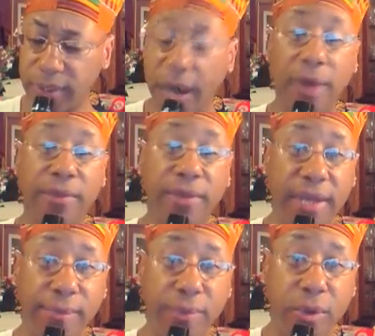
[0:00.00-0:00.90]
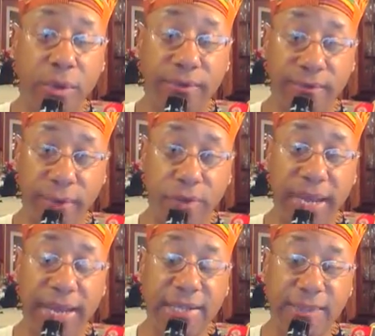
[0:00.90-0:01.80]
The author of that book, first
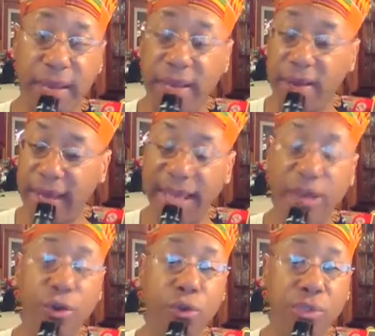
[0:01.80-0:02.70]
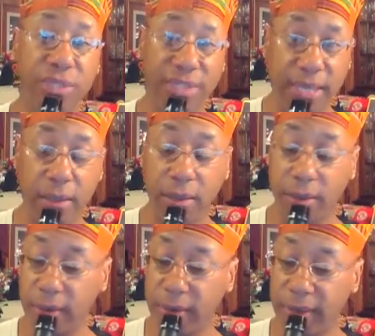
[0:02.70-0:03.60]
name spelled Luc,
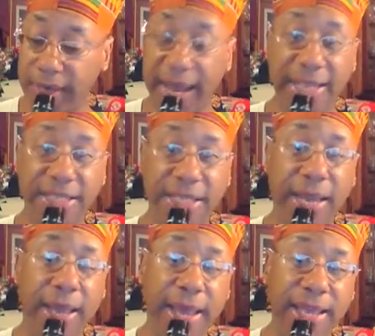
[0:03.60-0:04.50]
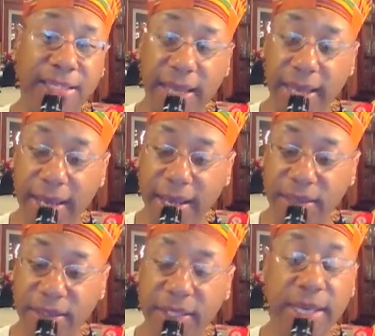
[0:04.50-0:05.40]
last name
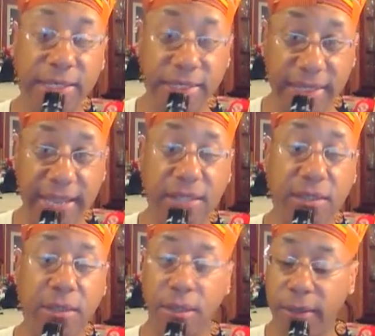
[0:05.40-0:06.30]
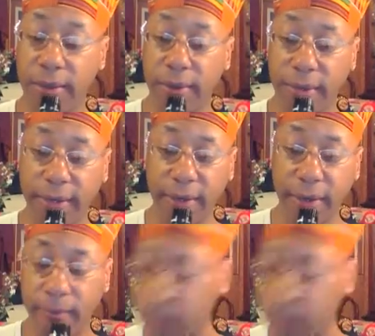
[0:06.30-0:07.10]
Sante, Santee. And